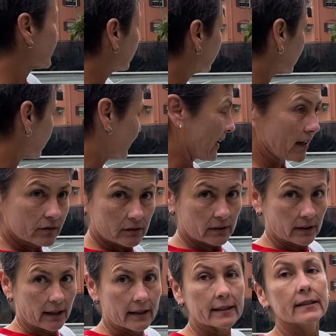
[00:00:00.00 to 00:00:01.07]
either down the
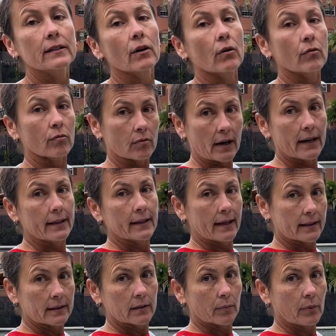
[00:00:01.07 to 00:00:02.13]
line or right
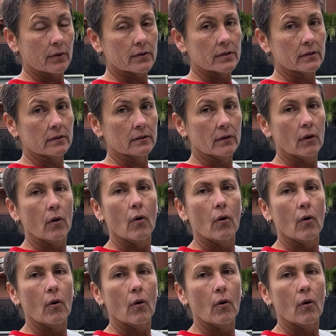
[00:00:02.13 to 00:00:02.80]
at the person.